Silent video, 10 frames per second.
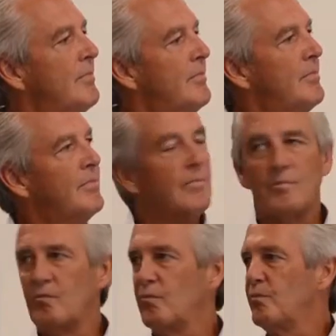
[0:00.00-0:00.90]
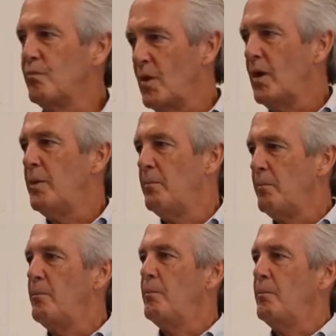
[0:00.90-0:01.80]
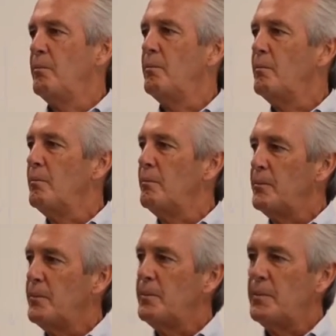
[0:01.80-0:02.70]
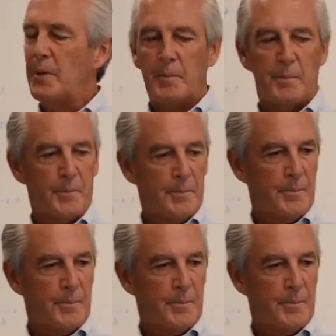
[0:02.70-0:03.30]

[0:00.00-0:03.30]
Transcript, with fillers: Corporation, a public company that makes composite materials,